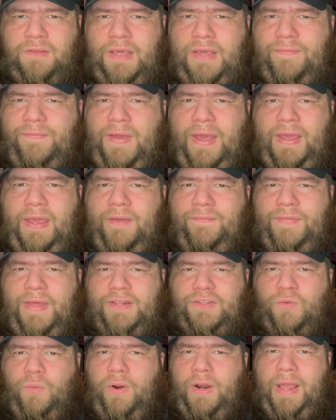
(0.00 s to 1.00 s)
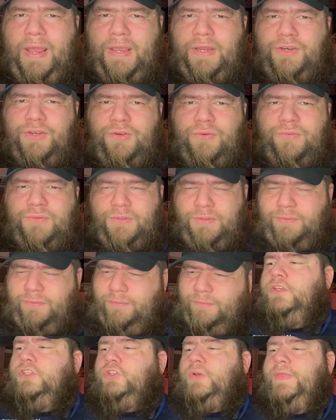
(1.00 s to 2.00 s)
if that's a word I can use.
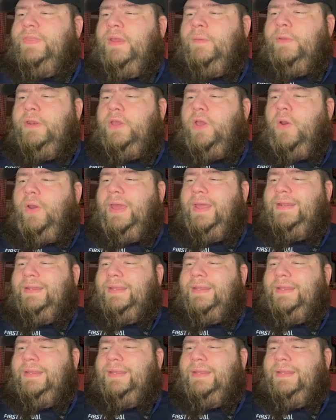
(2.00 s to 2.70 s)
So I think I'm gonna go ahead